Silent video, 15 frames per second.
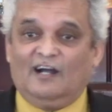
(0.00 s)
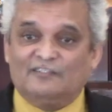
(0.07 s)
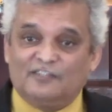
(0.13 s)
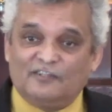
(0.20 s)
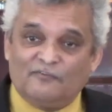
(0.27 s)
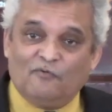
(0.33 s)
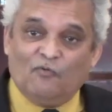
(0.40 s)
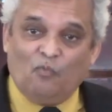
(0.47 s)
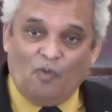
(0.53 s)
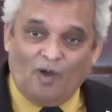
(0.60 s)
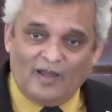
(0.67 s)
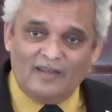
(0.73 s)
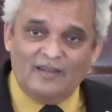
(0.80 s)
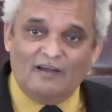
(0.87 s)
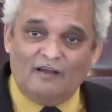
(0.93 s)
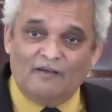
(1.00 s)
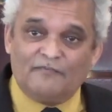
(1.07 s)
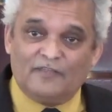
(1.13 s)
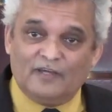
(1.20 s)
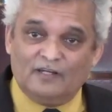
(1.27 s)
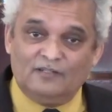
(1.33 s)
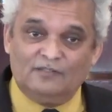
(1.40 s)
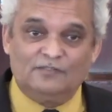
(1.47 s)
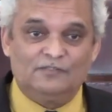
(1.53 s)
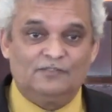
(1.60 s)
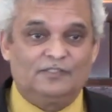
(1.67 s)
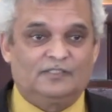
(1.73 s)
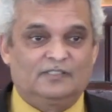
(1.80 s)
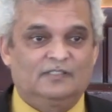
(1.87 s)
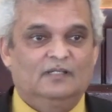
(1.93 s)
of one of
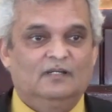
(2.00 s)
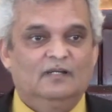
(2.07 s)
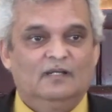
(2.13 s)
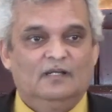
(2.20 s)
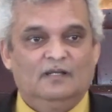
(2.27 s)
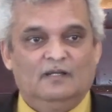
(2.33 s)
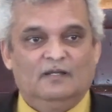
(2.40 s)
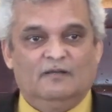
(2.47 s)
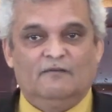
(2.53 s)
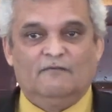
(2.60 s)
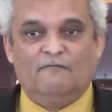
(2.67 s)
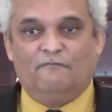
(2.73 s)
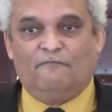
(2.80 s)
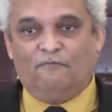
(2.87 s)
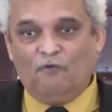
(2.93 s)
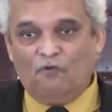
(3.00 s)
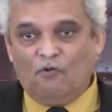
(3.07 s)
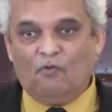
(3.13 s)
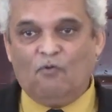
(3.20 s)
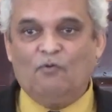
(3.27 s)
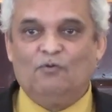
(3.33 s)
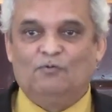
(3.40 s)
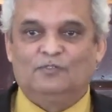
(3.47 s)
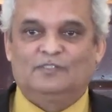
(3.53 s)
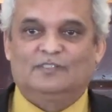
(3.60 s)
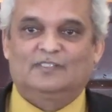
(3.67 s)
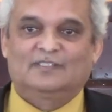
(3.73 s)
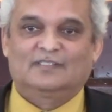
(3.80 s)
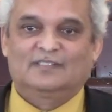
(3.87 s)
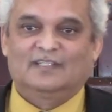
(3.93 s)
those four
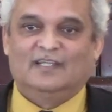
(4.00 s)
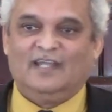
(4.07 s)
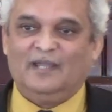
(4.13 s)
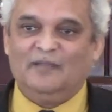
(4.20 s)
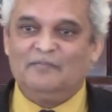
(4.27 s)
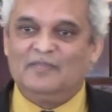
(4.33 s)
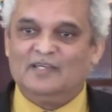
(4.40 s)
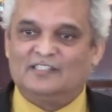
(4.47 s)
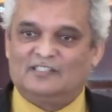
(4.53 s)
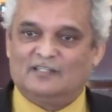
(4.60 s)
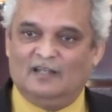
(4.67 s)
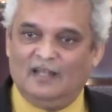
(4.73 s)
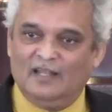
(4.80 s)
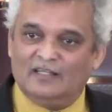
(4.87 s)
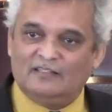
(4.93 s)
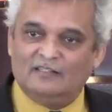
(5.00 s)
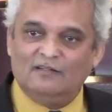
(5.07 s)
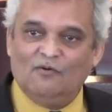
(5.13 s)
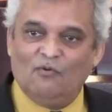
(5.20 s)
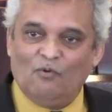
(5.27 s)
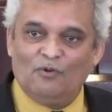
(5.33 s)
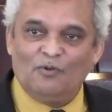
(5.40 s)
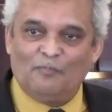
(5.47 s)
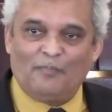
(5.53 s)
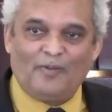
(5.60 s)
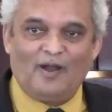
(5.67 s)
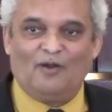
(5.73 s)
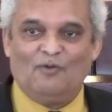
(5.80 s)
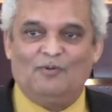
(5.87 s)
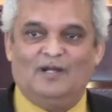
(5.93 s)
horns came this little horn
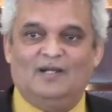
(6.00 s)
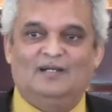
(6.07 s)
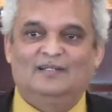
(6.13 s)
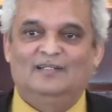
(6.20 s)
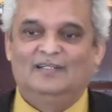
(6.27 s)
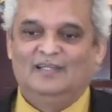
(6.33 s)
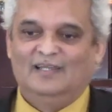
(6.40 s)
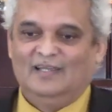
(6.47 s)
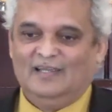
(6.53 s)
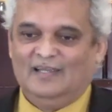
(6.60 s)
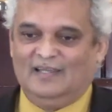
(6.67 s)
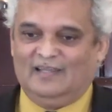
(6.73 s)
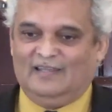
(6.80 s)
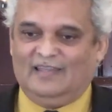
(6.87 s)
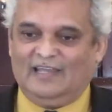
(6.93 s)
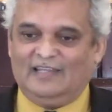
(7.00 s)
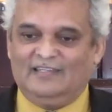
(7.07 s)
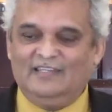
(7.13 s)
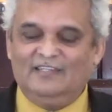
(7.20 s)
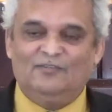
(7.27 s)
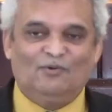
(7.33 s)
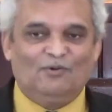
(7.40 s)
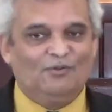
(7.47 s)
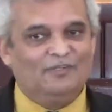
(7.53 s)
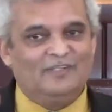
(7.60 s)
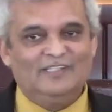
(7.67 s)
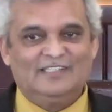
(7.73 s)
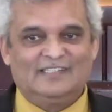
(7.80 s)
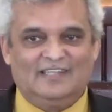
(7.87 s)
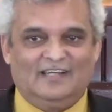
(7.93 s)
power that did all
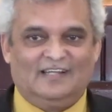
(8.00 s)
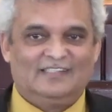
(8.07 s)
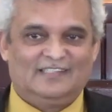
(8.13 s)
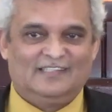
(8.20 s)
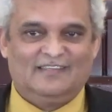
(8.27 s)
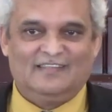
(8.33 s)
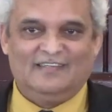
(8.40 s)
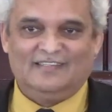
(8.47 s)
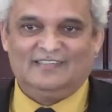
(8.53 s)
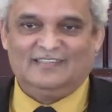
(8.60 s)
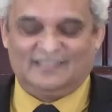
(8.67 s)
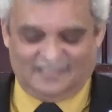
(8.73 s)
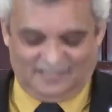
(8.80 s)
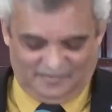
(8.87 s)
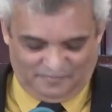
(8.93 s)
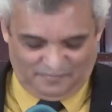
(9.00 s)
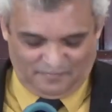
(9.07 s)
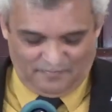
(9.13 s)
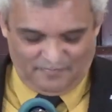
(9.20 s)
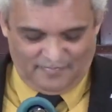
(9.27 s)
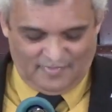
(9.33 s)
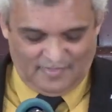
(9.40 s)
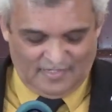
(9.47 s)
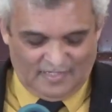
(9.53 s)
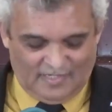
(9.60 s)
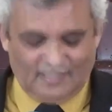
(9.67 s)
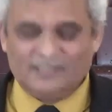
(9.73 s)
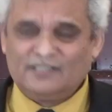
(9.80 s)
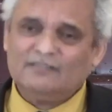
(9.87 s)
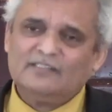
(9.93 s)
these nasty things.
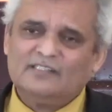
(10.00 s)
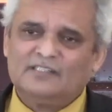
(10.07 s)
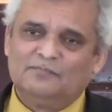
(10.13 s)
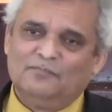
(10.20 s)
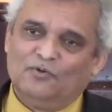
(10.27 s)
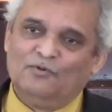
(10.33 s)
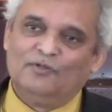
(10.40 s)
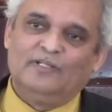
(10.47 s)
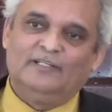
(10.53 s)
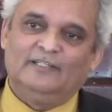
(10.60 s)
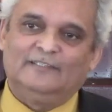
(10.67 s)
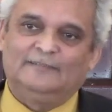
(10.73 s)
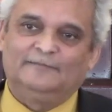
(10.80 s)
And so this morning,